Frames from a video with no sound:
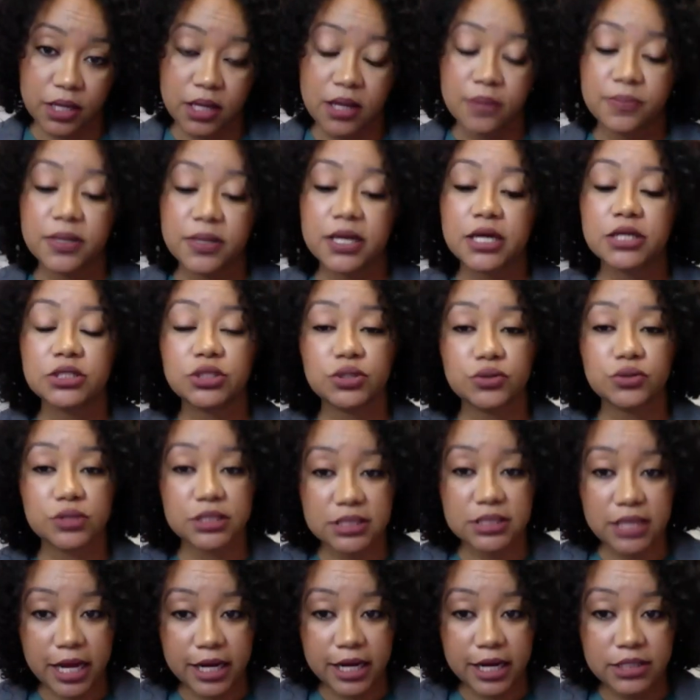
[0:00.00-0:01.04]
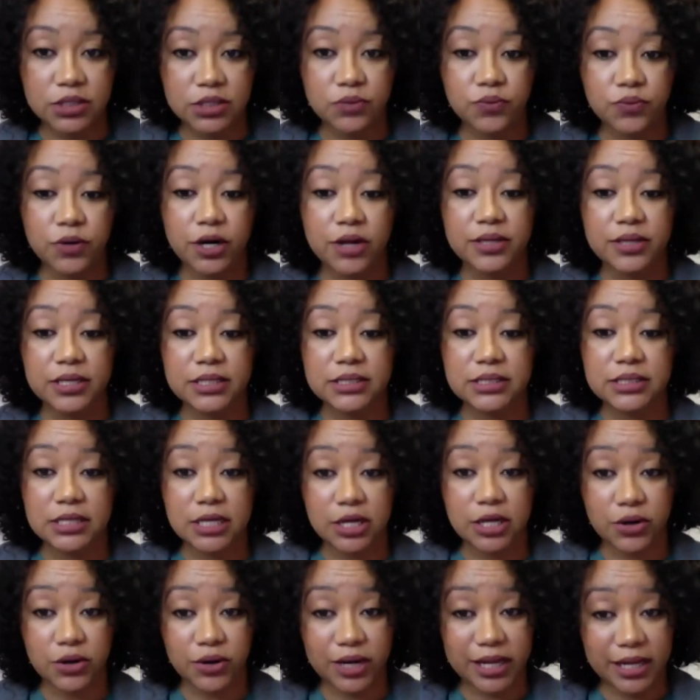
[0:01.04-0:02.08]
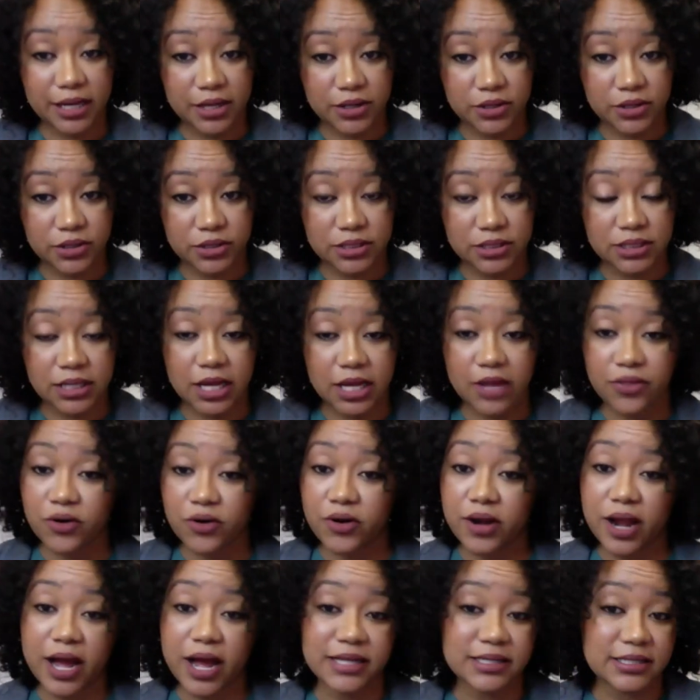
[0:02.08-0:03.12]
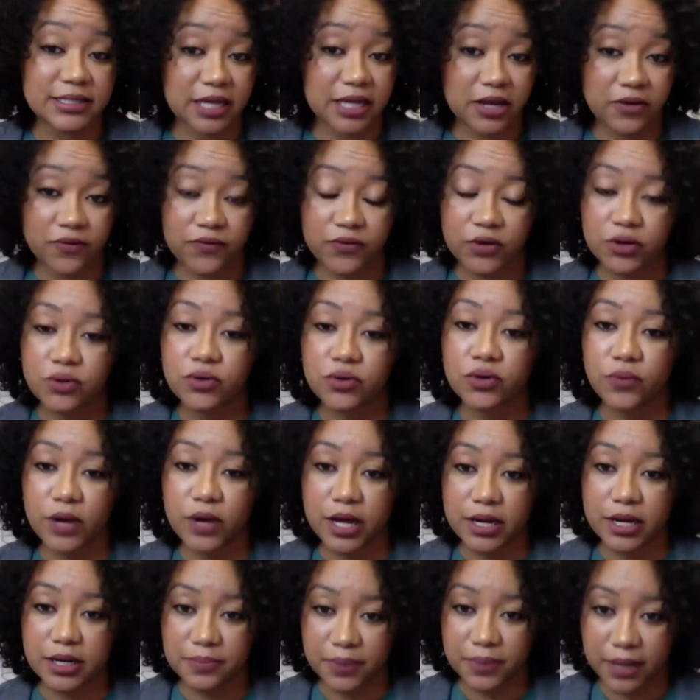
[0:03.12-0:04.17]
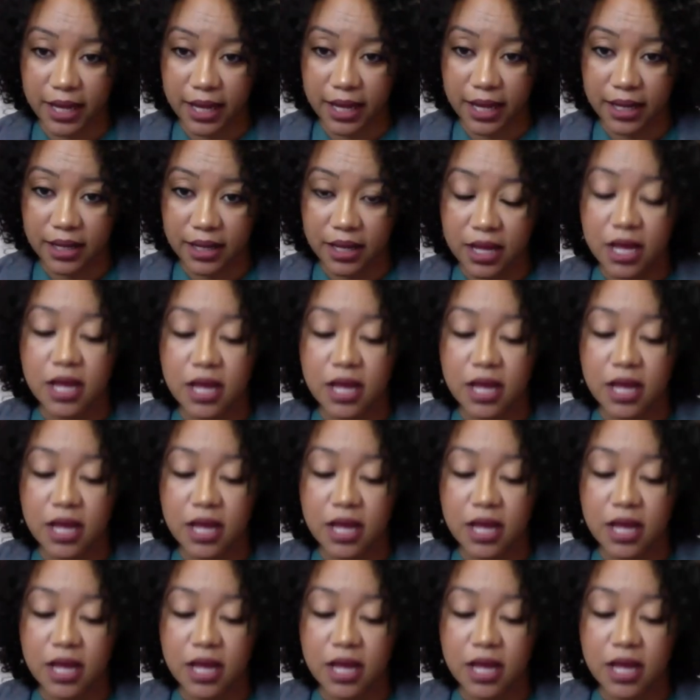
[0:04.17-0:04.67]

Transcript: because you decided to wear these sneaker heels and they're not safe for you to run and play.